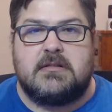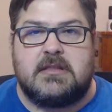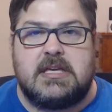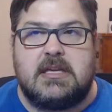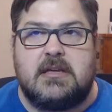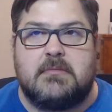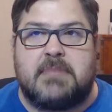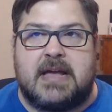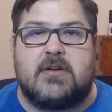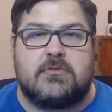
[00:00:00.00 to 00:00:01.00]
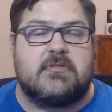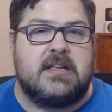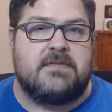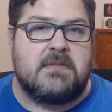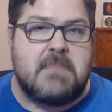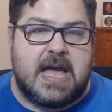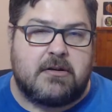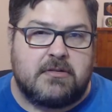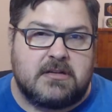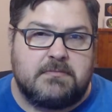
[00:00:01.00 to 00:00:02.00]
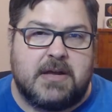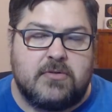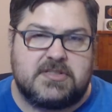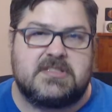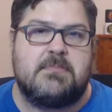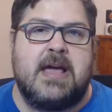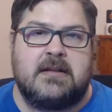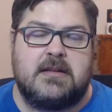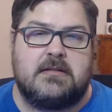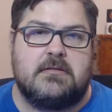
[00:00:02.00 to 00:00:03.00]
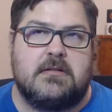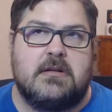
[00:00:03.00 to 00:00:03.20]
the boundary of the matter that composes the magnet.